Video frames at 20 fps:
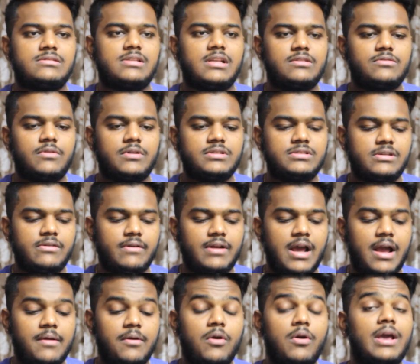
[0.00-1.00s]
That's what it's going on.
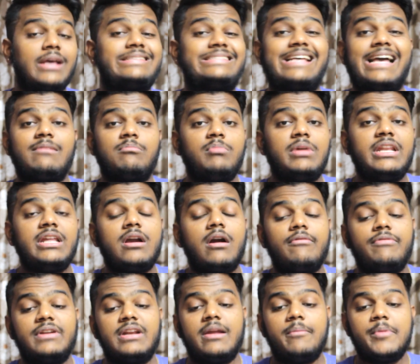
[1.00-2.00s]
I don't know the exact meaning
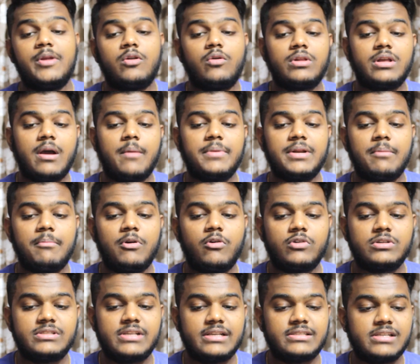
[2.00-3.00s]
of it. Let me know in the comment below what
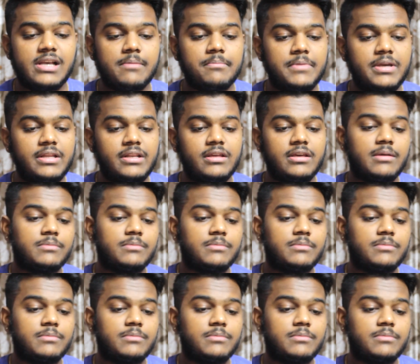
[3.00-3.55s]
is the exact meaning.